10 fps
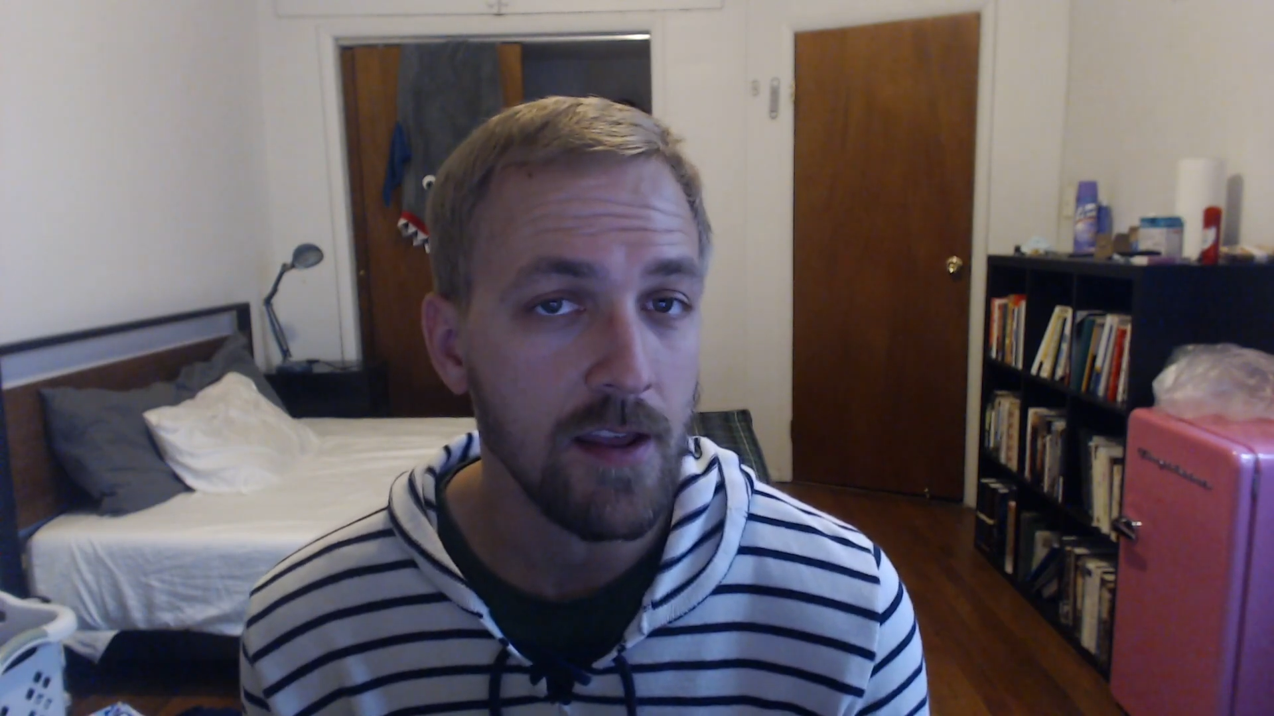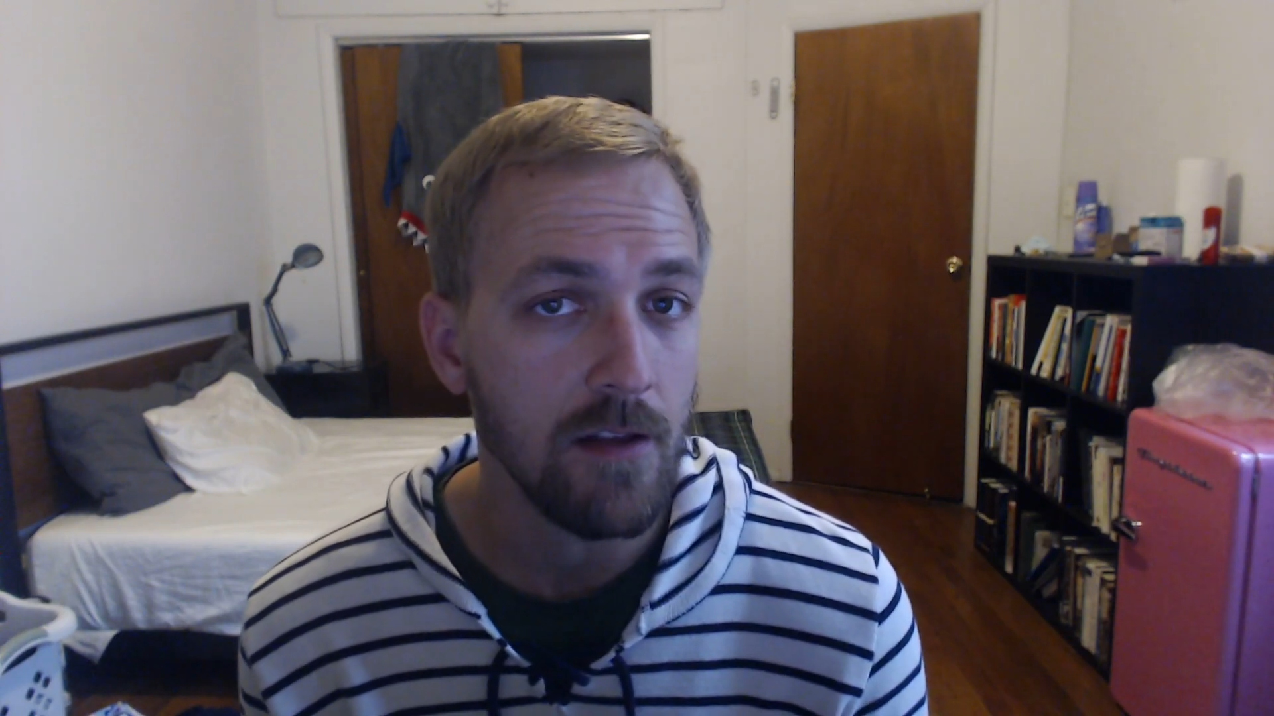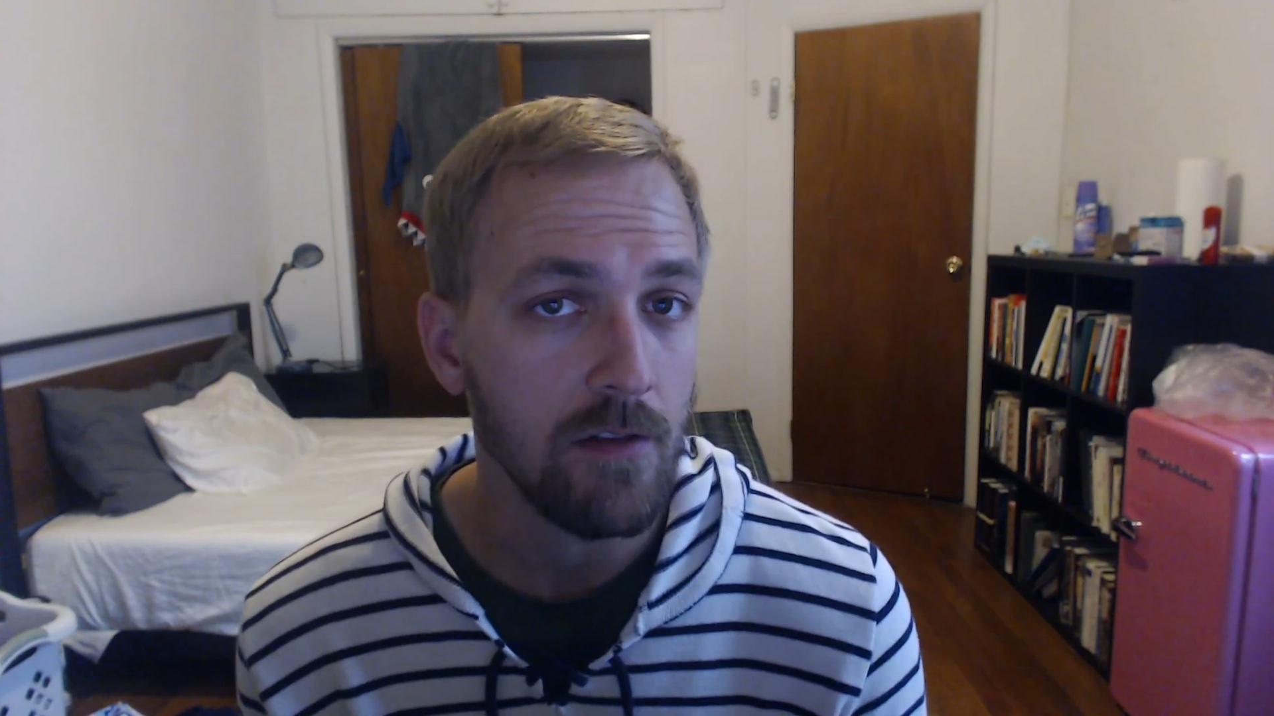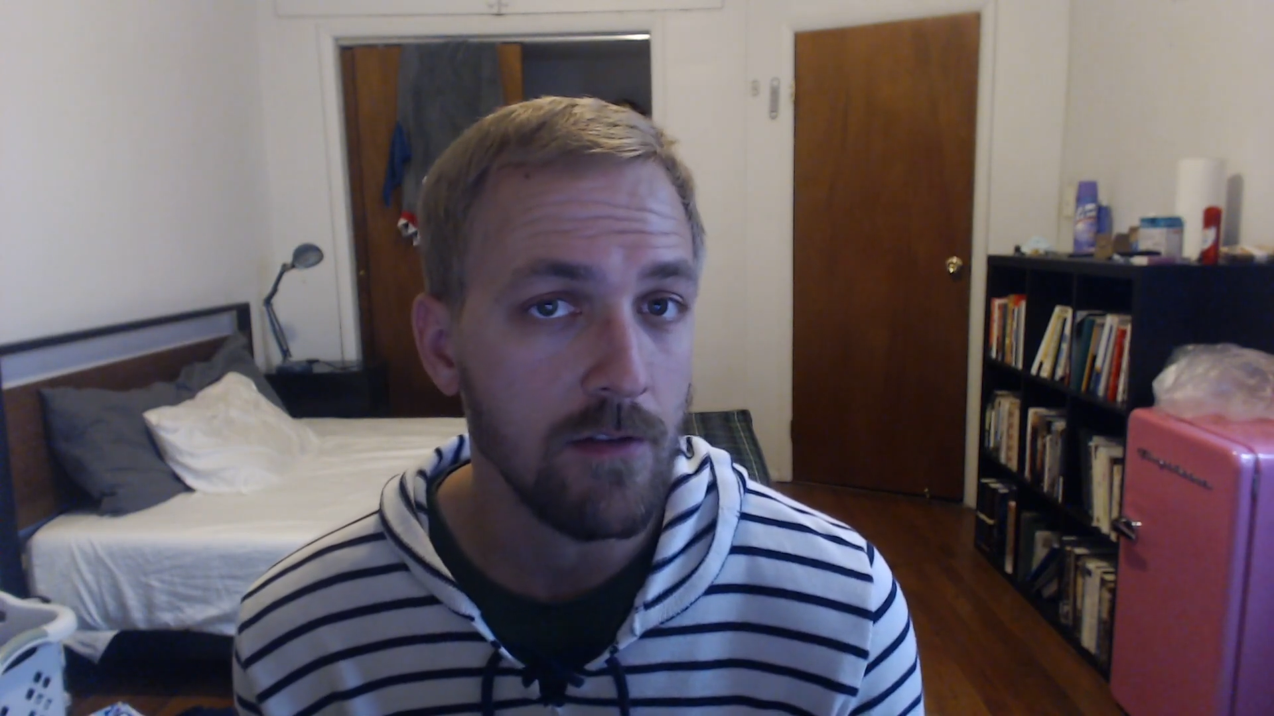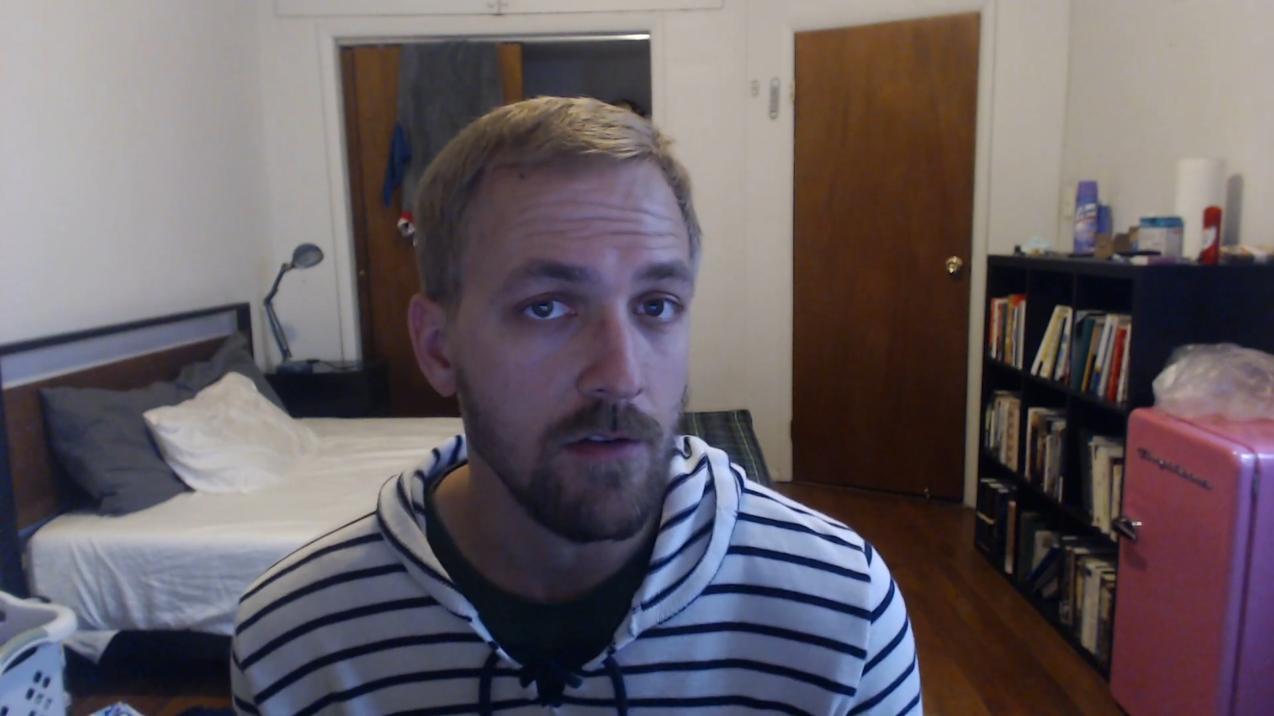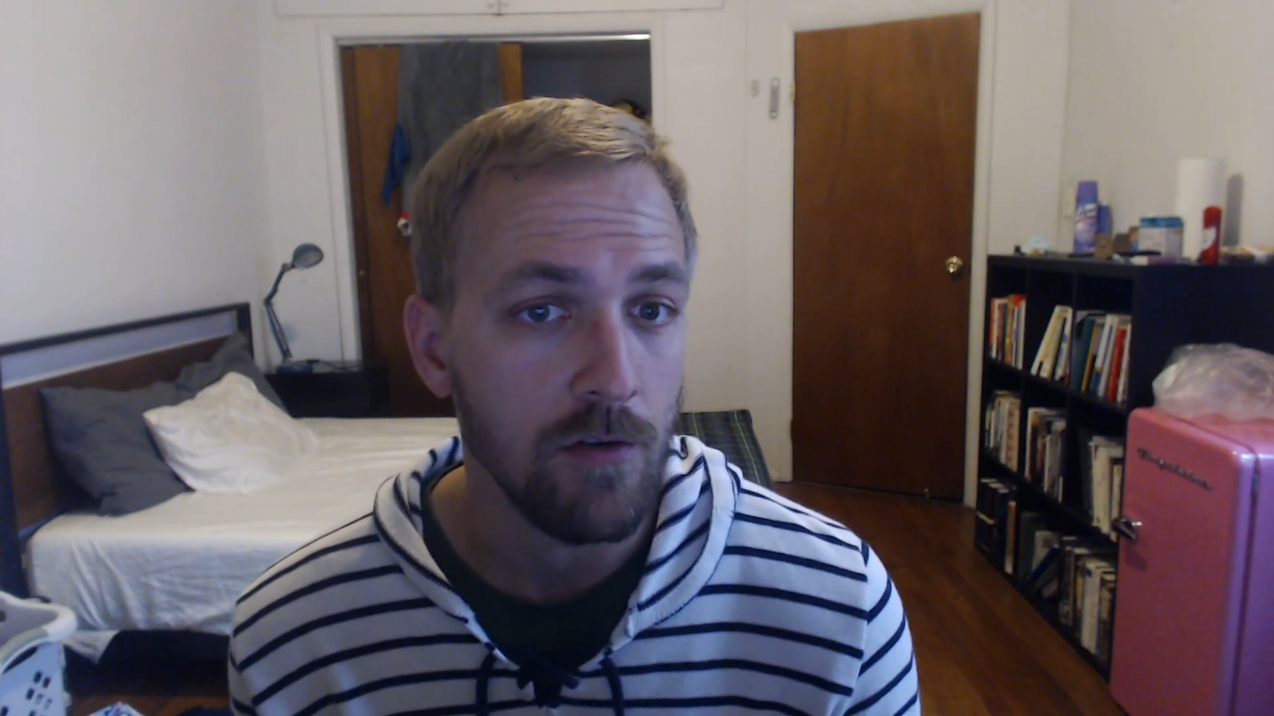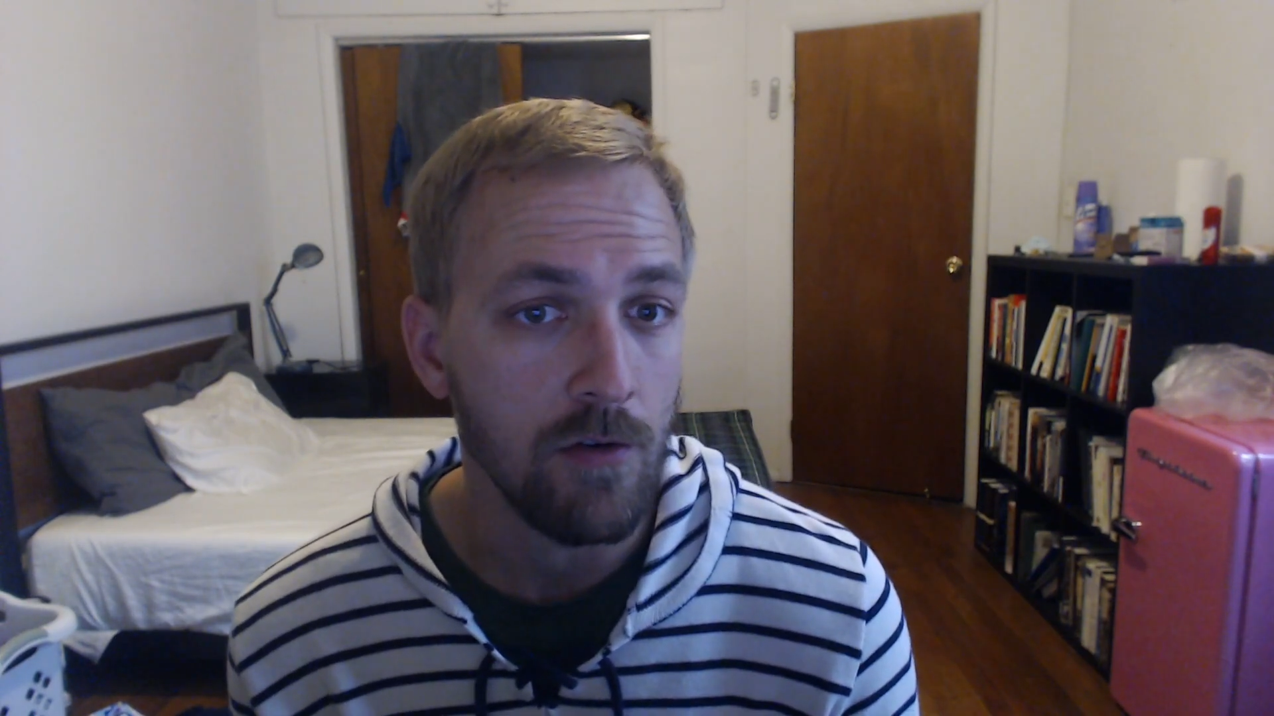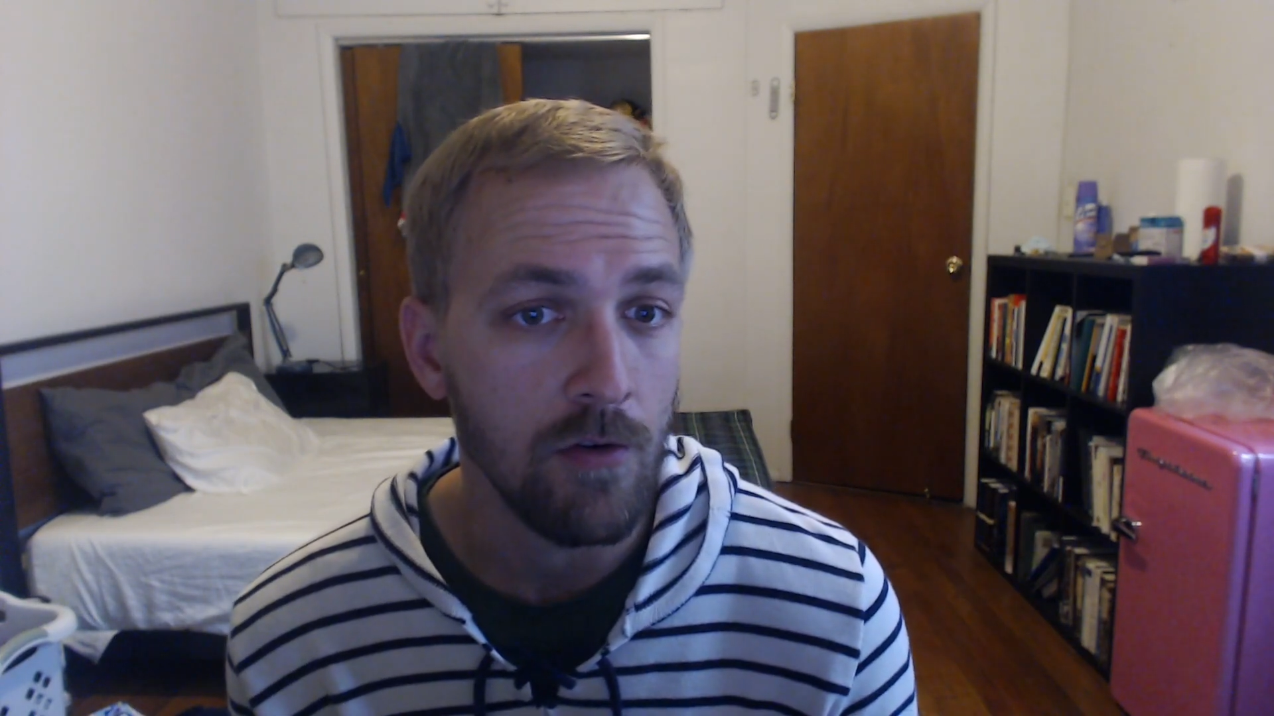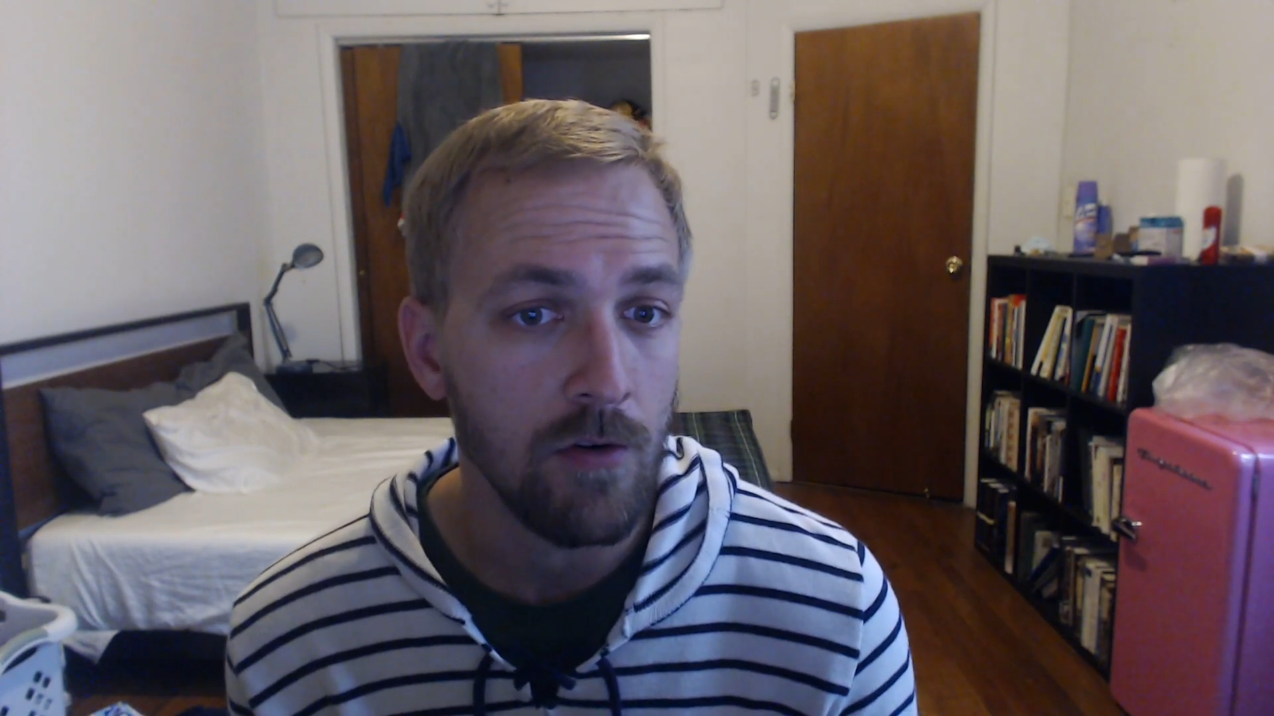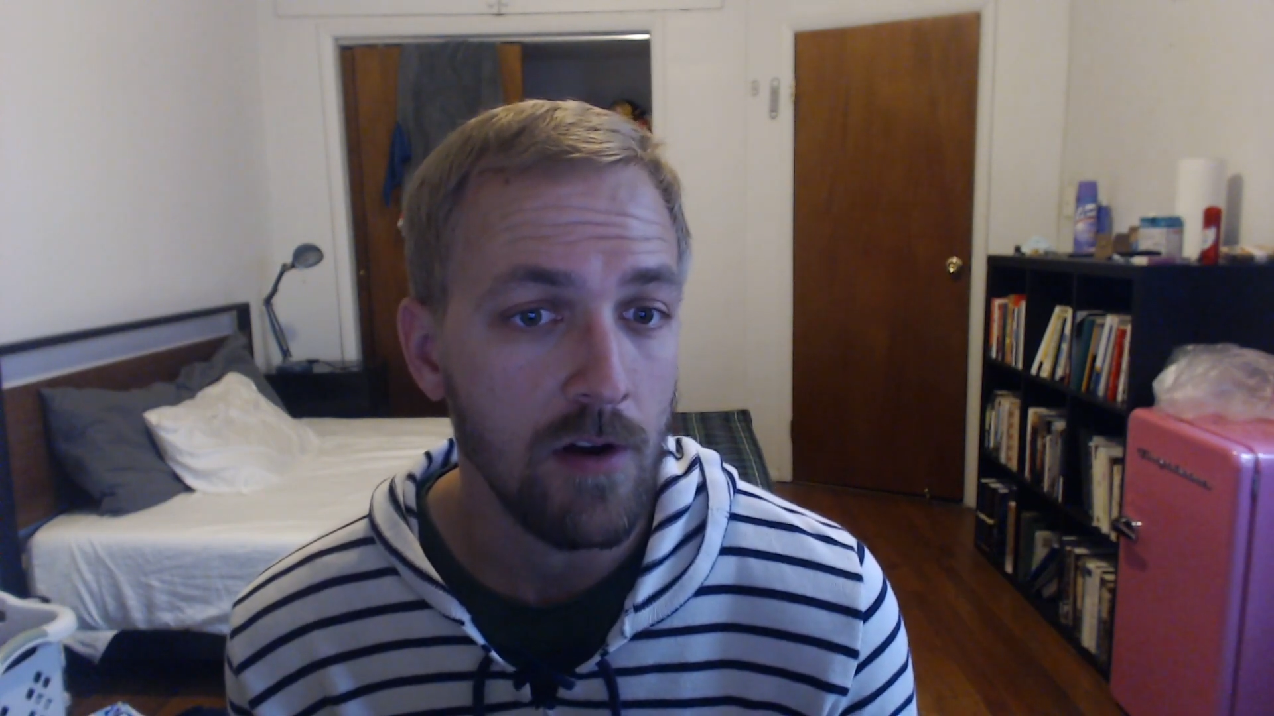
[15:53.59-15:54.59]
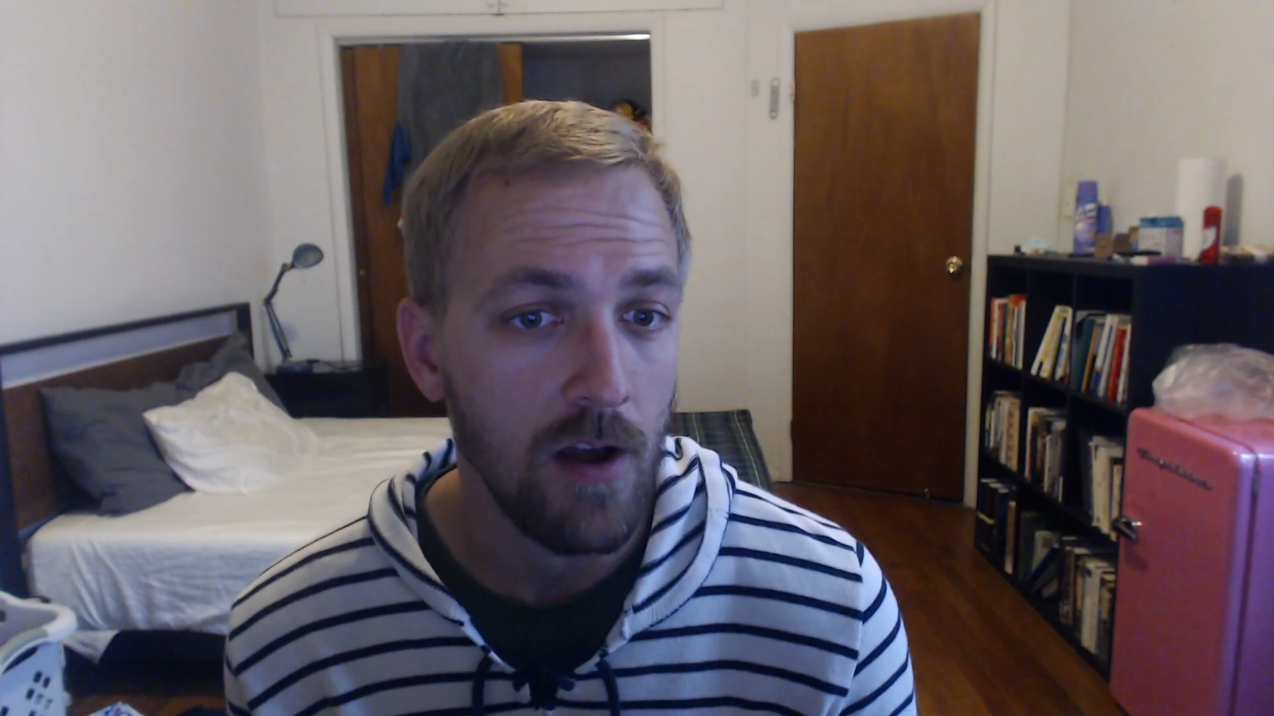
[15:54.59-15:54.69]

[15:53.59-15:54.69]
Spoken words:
into